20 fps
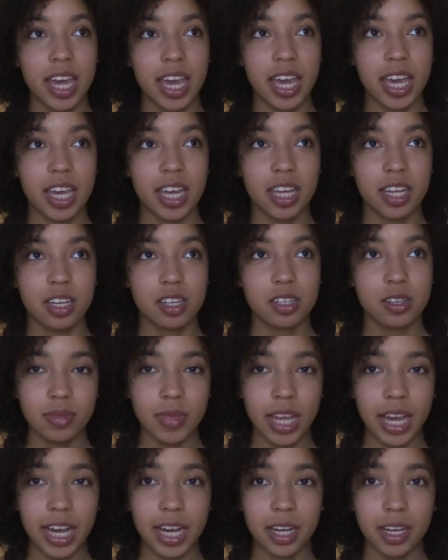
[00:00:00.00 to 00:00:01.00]
And
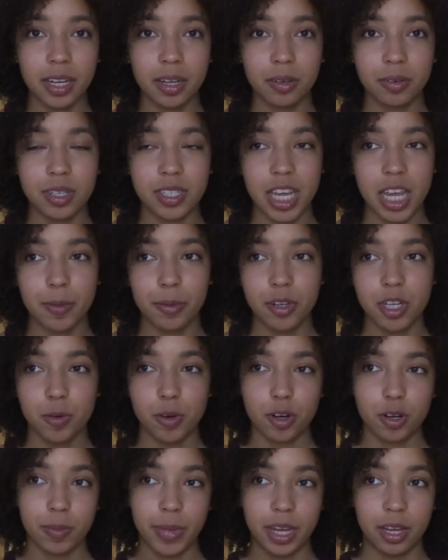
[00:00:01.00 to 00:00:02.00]
I was able to
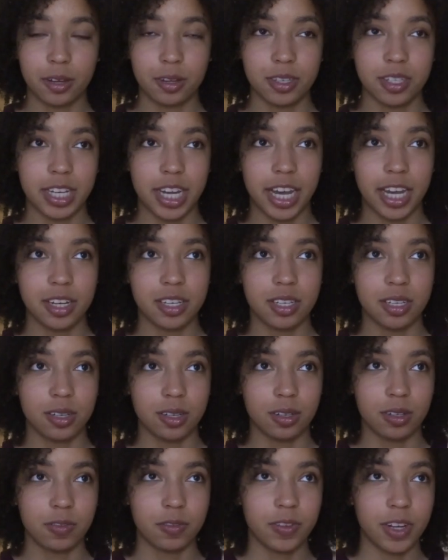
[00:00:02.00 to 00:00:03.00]
work with my host dad
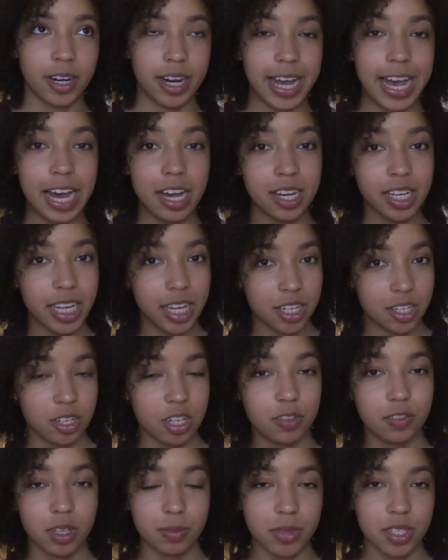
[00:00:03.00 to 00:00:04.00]
to figure out how to get
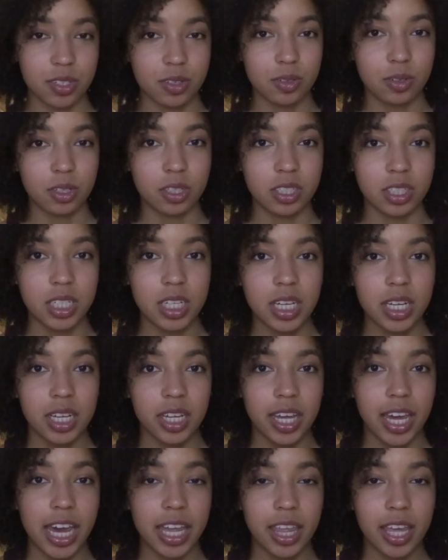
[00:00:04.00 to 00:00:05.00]
to and from school.
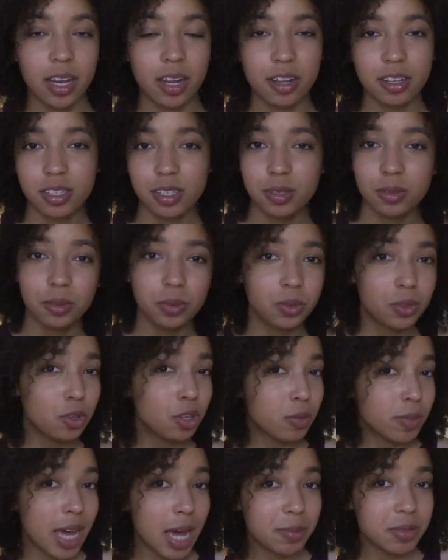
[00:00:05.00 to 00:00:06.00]
And then also
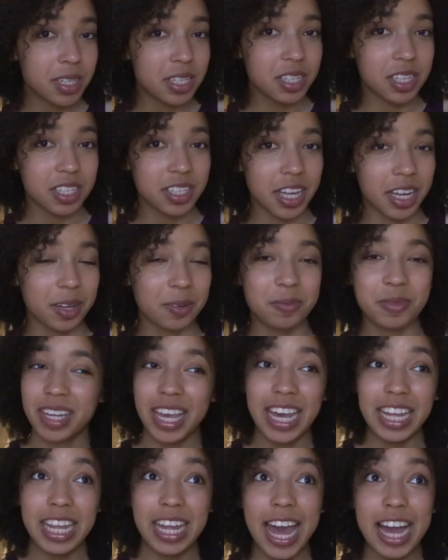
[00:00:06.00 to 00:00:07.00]
Google Maps is a thing.
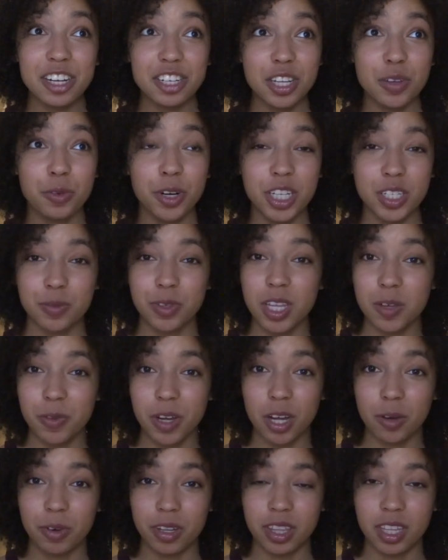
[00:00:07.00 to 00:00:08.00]
And it actually works really
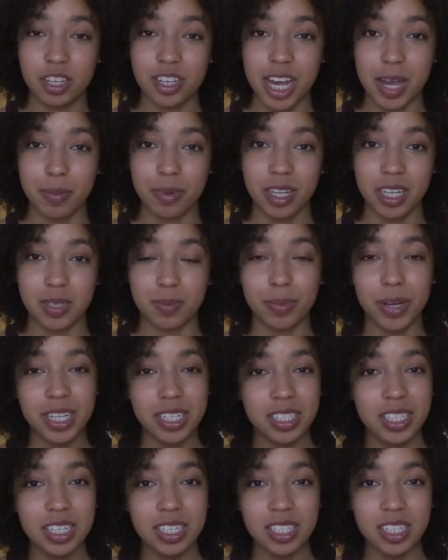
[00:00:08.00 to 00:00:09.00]
well with the Japanese
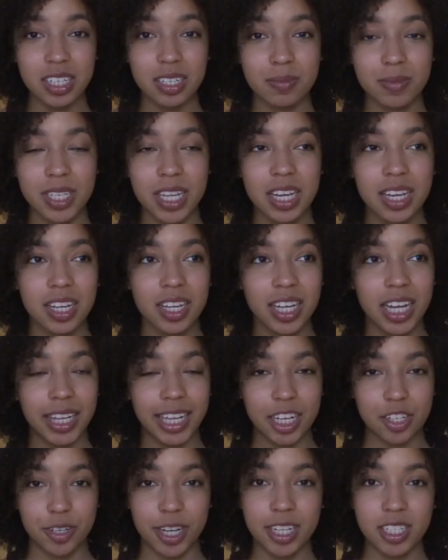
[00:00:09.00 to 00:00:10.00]
bus systems and
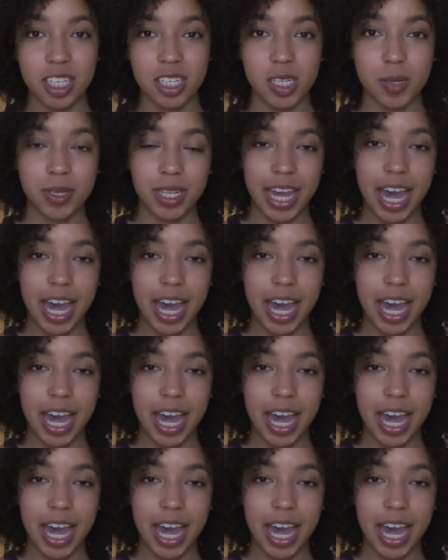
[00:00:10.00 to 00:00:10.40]
like train systems.